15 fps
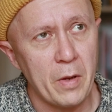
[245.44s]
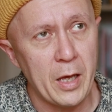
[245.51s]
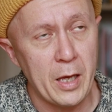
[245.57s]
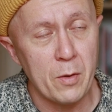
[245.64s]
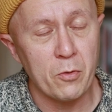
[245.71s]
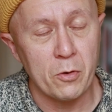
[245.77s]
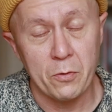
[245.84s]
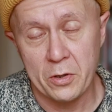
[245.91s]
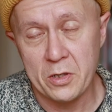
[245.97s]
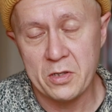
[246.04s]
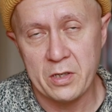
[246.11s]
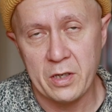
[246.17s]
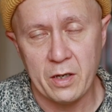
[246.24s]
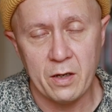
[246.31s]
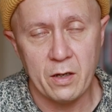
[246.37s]
April
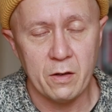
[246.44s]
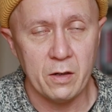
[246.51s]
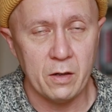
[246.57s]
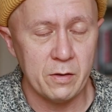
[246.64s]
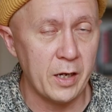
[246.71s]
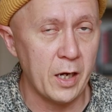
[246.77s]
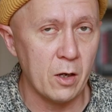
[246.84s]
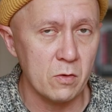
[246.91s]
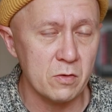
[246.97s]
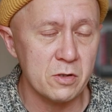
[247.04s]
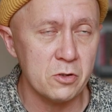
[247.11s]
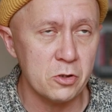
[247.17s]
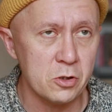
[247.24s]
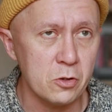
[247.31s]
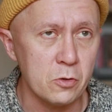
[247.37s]
this year, now it's
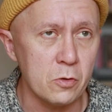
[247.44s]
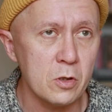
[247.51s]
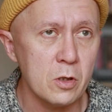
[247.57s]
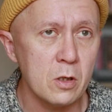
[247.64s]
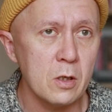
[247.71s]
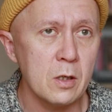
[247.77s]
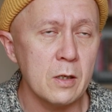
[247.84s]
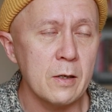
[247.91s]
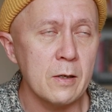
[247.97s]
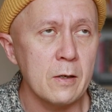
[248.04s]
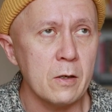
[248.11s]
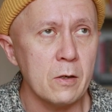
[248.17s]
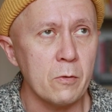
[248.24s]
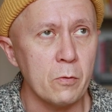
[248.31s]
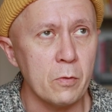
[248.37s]
June,
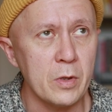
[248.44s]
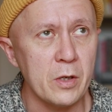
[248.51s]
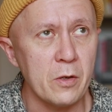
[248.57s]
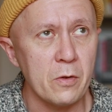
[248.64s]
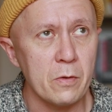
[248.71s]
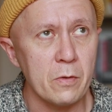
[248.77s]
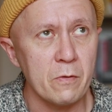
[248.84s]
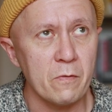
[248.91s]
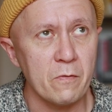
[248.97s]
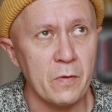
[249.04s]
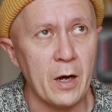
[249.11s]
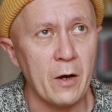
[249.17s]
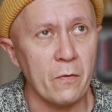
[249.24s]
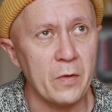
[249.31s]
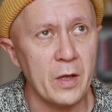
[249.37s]
we
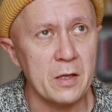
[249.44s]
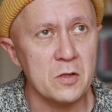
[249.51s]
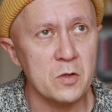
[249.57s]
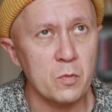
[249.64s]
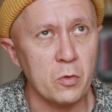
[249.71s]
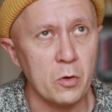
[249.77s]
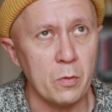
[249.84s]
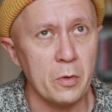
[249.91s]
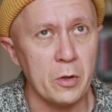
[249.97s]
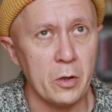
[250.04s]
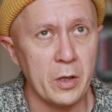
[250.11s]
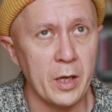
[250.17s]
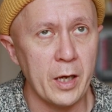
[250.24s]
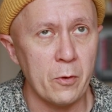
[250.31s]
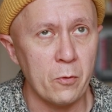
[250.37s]
found that's probably
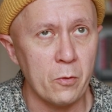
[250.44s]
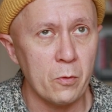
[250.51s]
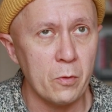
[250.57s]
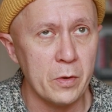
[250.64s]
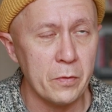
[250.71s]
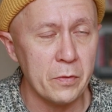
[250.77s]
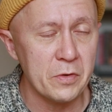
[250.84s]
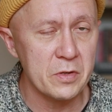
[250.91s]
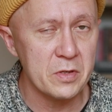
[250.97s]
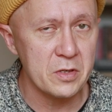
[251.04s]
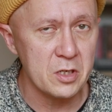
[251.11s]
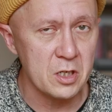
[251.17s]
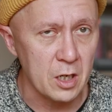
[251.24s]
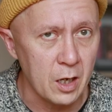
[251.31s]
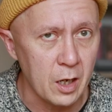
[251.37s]
okay,
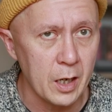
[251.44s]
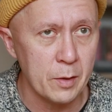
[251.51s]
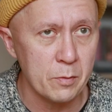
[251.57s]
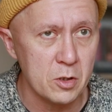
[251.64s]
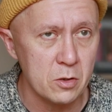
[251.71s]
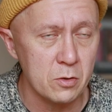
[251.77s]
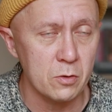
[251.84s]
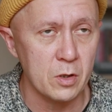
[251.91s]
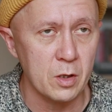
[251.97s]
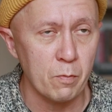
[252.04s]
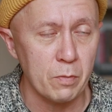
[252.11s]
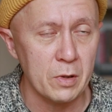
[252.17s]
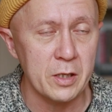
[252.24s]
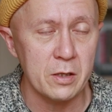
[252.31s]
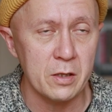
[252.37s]
it's time to
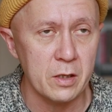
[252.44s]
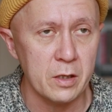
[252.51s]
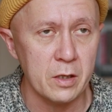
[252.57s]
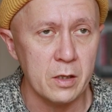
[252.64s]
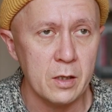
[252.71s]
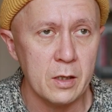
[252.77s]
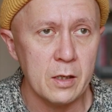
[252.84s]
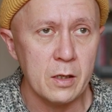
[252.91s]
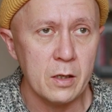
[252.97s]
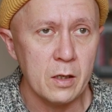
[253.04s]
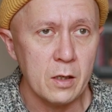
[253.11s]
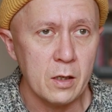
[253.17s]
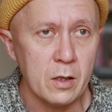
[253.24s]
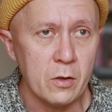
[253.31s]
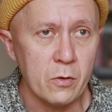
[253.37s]
completely
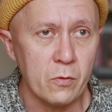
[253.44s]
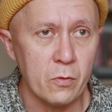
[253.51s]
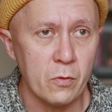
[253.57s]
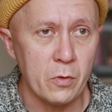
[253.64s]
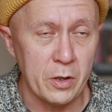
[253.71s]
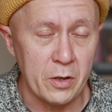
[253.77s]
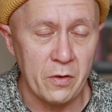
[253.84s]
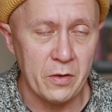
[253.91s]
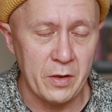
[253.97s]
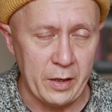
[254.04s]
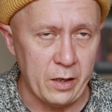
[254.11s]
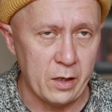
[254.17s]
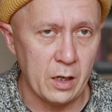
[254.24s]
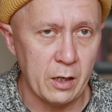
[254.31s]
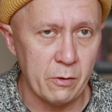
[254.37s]

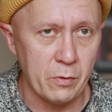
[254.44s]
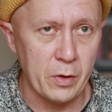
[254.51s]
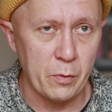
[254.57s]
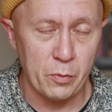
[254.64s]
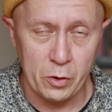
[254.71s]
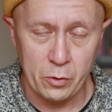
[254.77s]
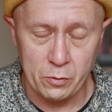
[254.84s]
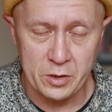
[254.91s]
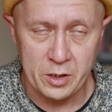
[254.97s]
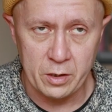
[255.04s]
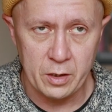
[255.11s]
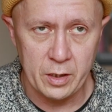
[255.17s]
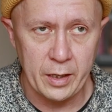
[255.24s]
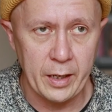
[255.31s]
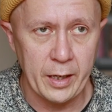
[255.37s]
rethink how we approach
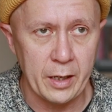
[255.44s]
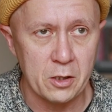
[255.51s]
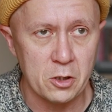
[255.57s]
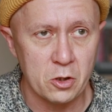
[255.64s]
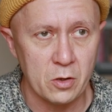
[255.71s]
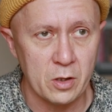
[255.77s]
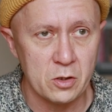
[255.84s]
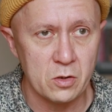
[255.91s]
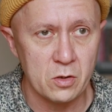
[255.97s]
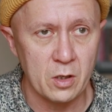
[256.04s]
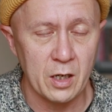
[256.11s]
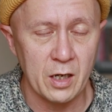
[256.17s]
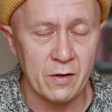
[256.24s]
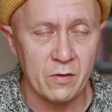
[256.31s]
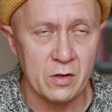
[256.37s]
it and try to
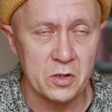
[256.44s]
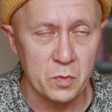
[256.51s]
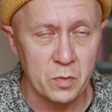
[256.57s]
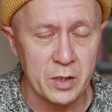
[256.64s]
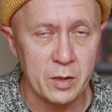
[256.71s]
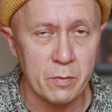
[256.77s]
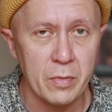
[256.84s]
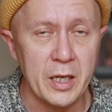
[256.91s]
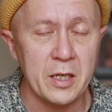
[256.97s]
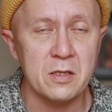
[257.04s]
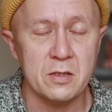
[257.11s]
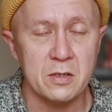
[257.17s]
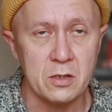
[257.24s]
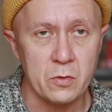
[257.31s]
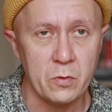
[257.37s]
cover as many
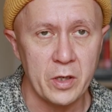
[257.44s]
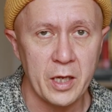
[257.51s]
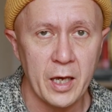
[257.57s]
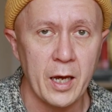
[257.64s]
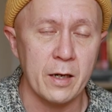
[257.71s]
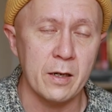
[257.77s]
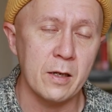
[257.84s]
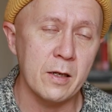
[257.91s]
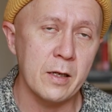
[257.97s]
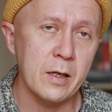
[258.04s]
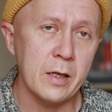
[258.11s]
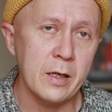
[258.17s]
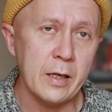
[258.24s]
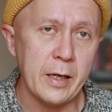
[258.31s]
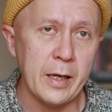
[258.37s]
bases as we can
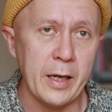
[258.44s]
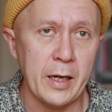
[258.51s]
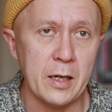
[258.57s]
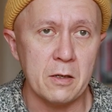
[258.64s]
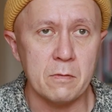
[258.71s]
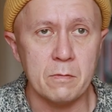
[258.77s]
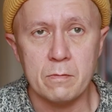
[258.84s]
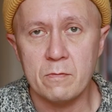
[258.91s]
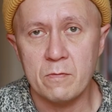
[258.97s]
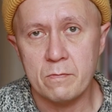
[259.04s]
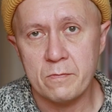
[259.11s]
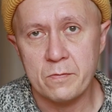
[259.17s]
and